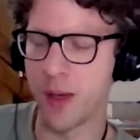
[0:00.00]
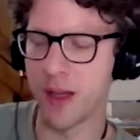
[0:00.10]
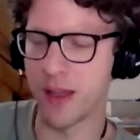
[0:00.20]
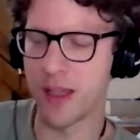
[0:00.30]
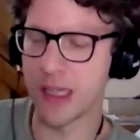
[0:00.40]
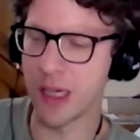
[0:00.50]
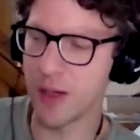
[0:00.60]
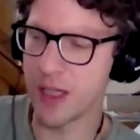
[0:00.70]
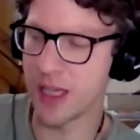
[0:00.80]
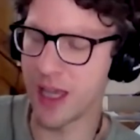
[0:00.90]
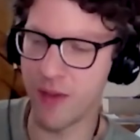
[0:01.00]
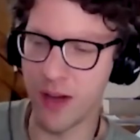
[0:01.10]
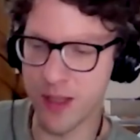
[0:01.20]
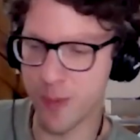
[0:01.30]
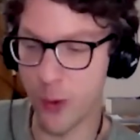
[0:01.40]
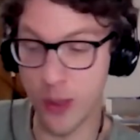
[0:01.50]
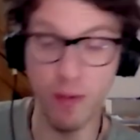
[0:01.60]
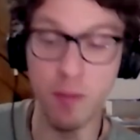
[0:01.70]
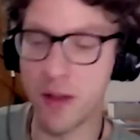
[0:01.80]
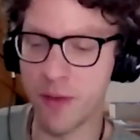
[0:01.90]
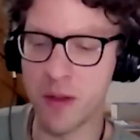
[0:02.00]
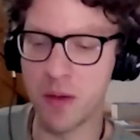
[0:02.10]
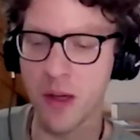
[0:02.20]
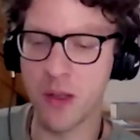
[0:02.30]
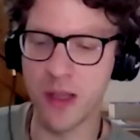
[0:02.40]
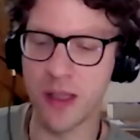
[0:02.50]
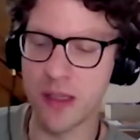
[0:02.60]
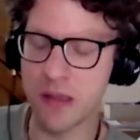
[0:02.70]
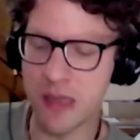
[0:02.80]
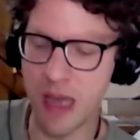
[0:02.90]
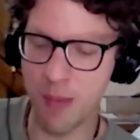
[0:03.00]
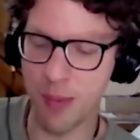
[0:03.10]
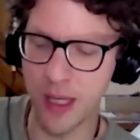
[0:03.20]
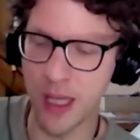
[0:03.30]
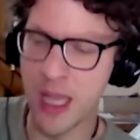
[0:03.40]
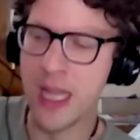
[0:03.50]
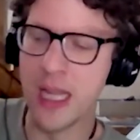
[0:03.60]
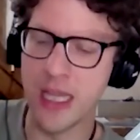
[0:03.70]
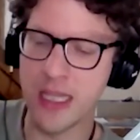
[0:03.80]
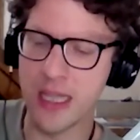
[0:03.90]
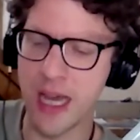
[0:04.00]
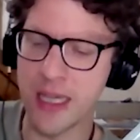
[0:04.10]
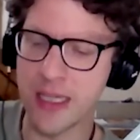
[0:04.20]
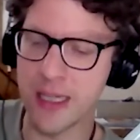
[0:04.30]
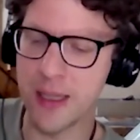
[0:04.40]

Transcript: but there's increasing evidence pointing from different directions that this is happening, is that